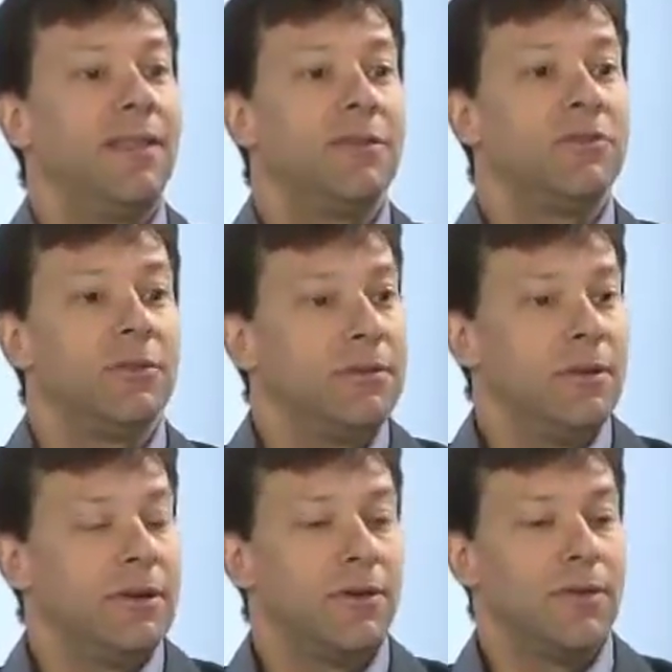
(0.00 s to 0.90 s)
the
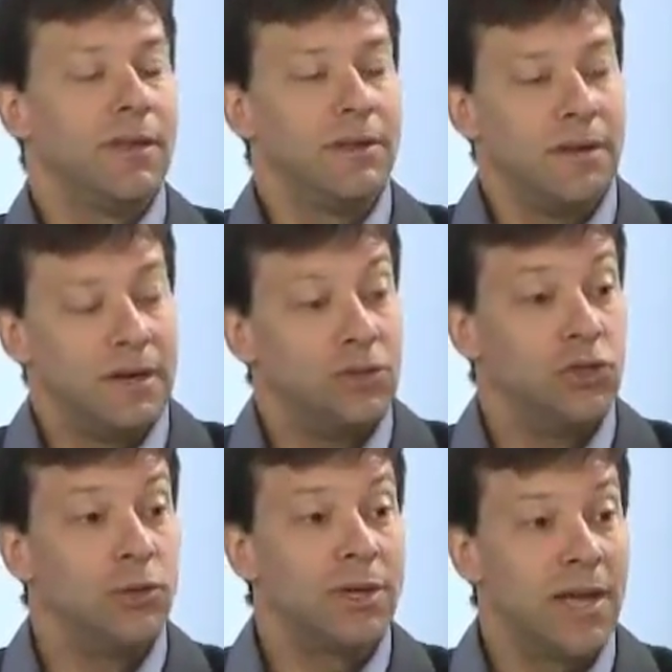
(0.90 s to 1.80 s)

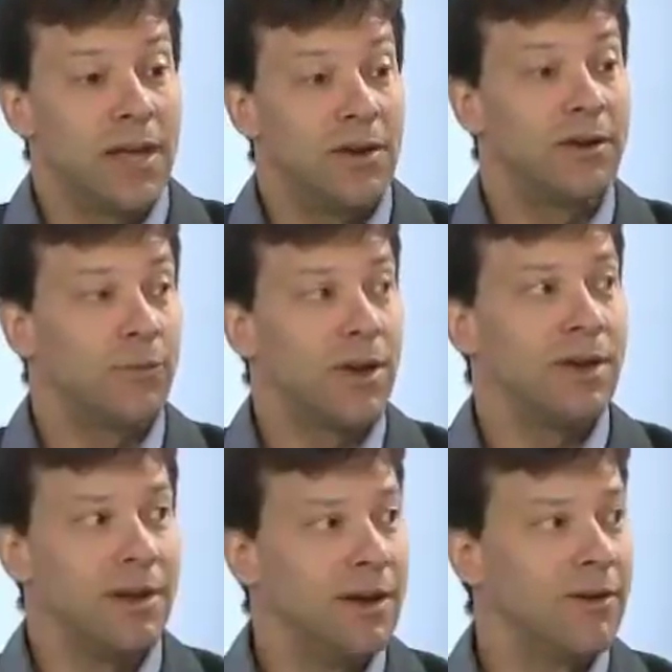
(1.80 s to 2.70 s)
adjudicator on a
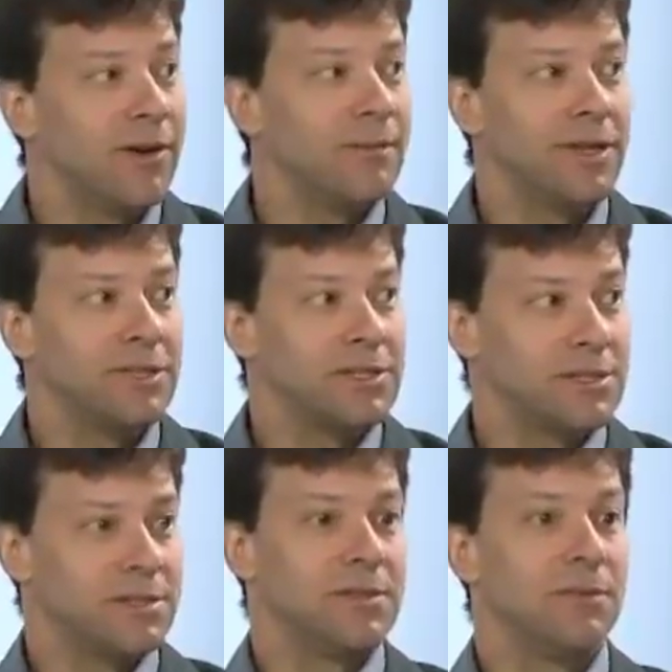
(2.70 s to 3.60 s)
written hearing may
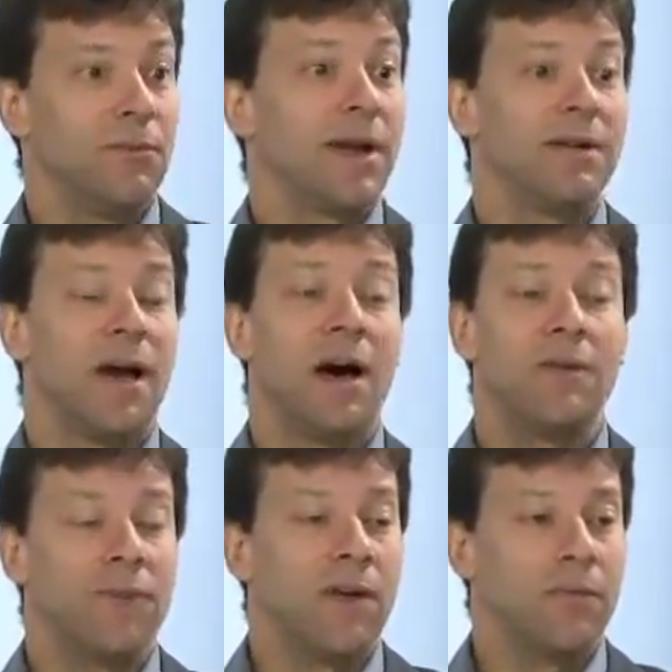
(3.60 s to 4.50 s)
just write an
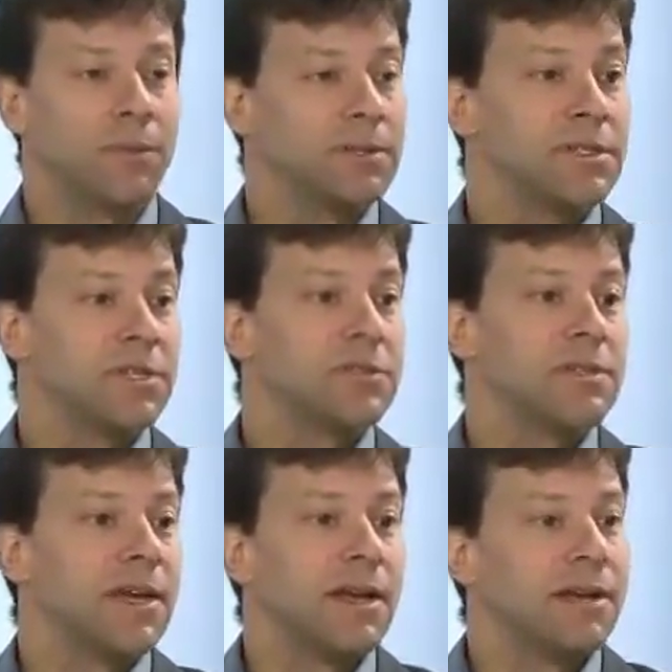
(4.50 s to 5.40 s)
unfavorable decision
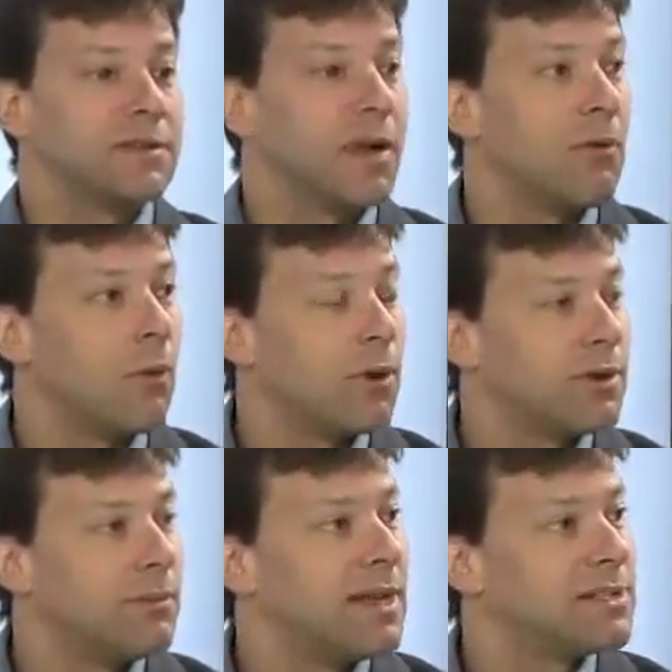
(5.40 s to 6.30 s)
saying it's not
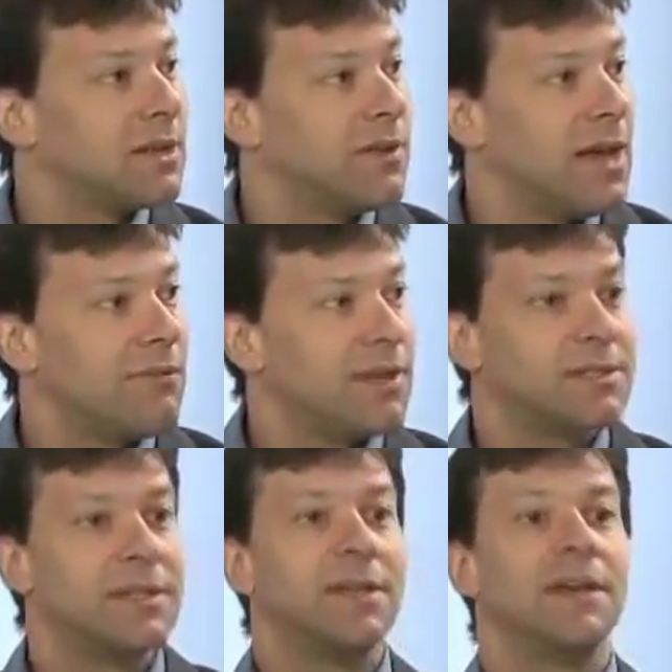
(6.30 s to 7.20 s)
warranted based on the
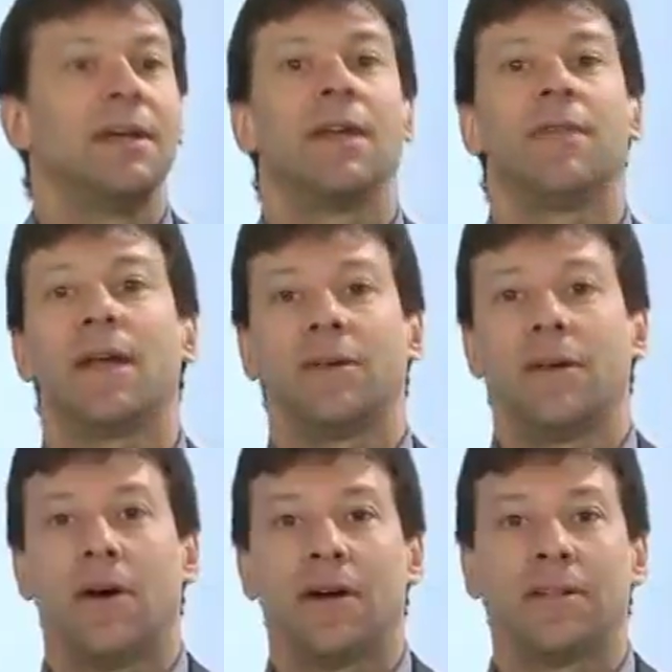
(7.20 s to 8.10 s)
evidence, and that
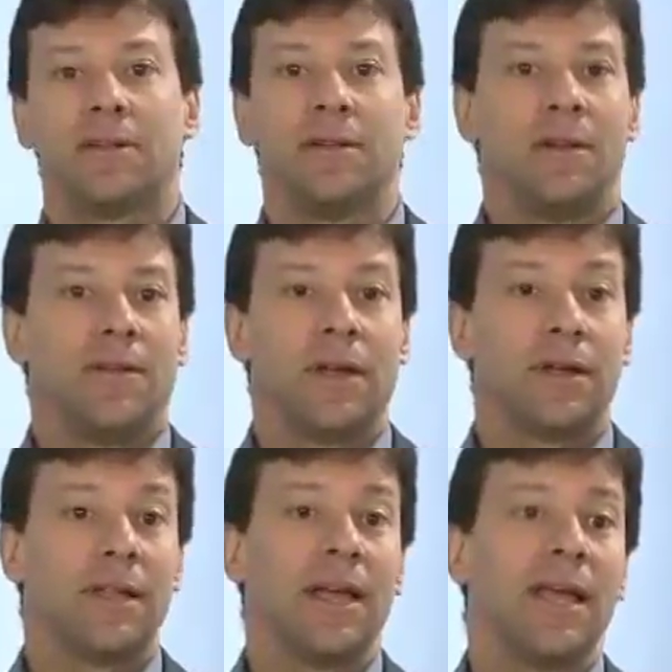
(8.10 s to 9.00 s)
could haunt the
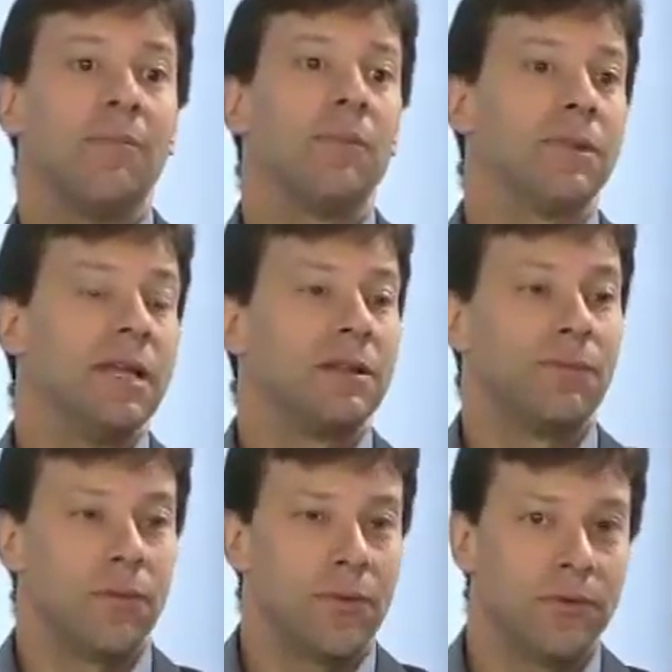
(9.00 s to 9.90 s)
claim, lead to
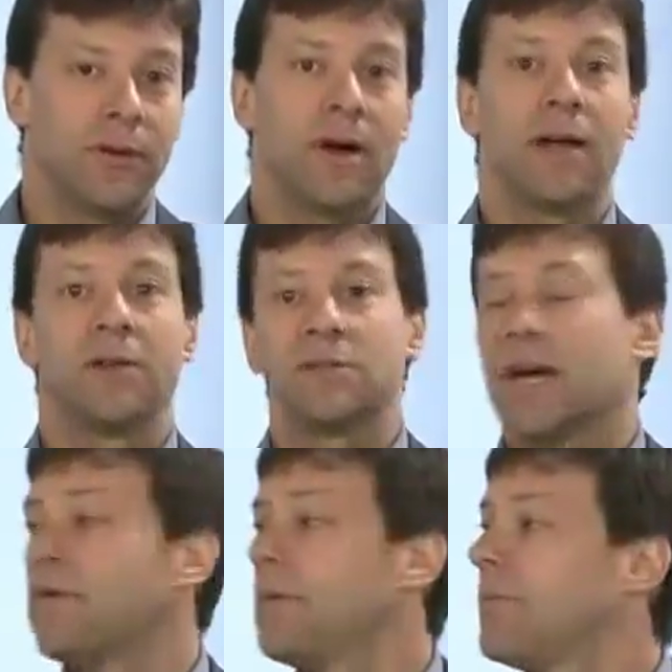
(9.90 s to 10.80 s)
further denials,
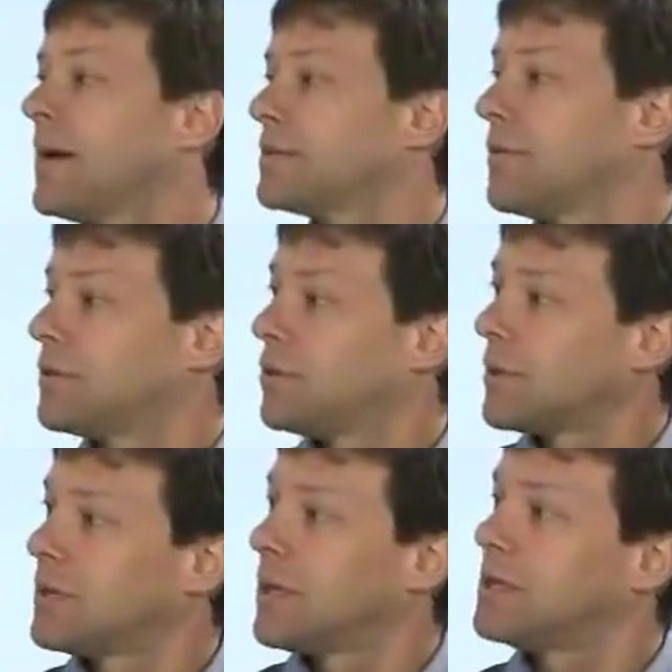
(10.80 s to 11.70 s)
have impacts on the
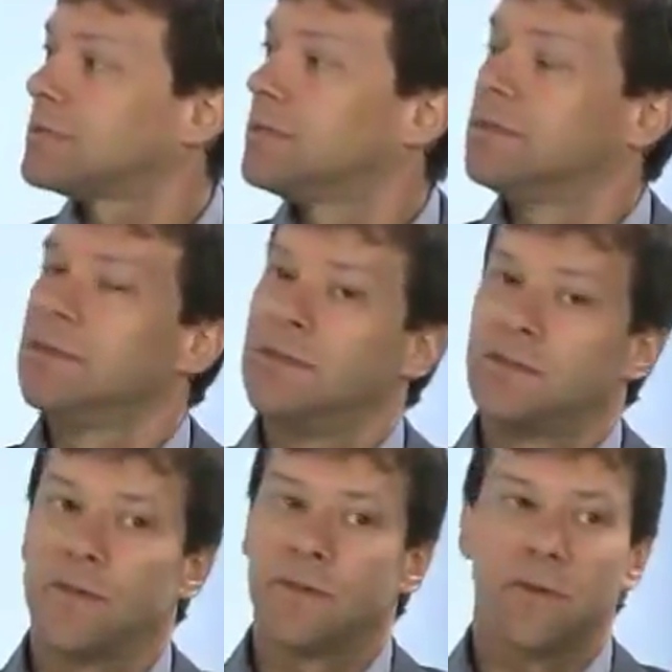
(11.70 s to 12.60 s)
tort case.
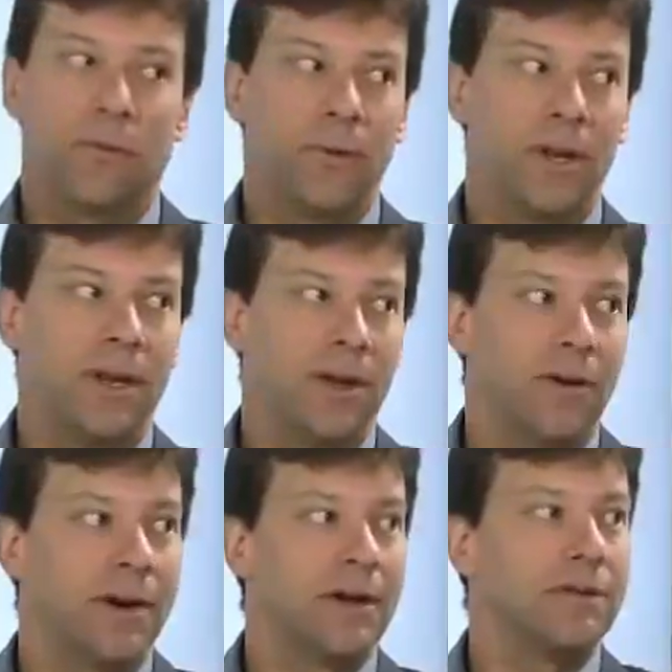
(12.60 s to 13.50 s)
So this whole written
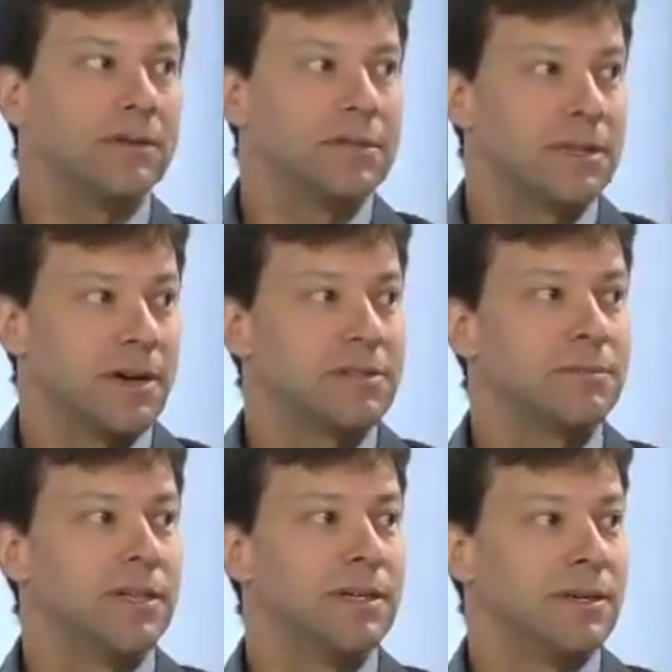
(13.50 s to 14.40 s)
hearing scares
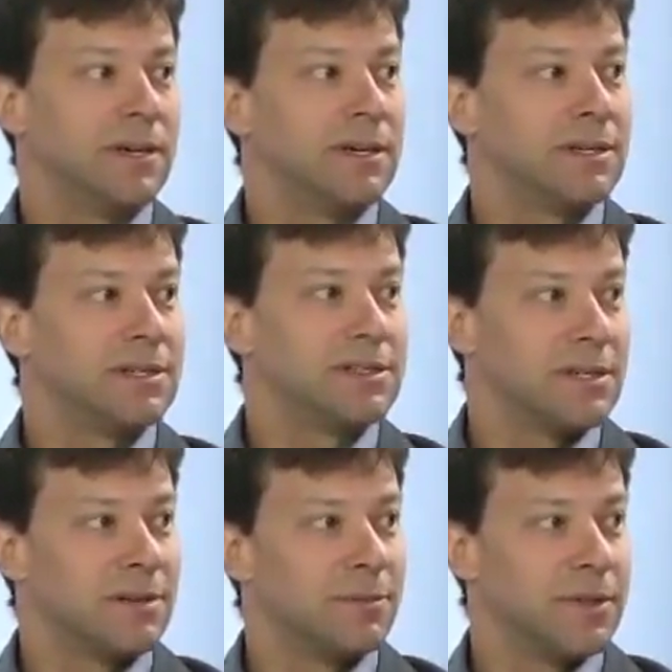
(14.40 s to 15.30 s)
me
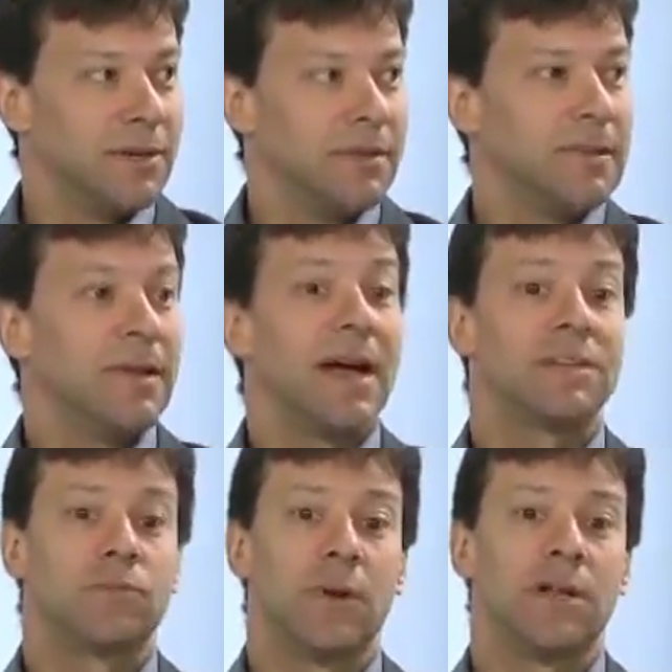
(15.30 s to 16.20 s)
considerably,
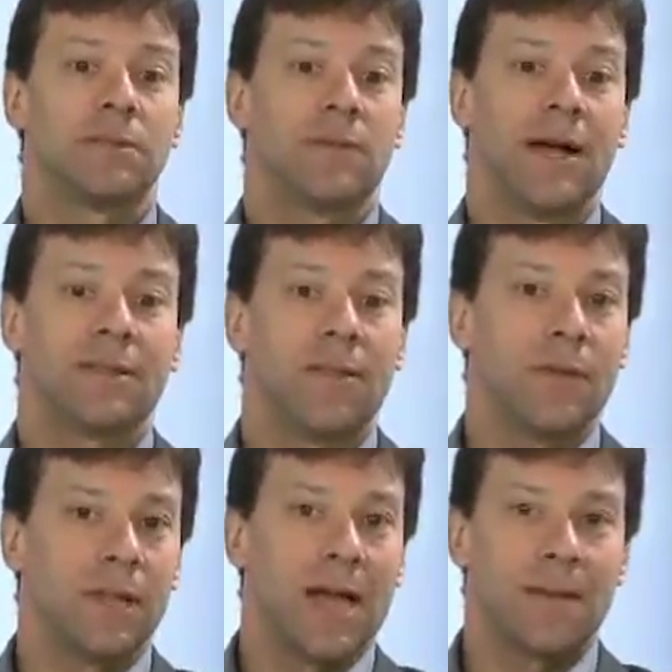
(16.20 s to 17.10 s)
as well as the fact that the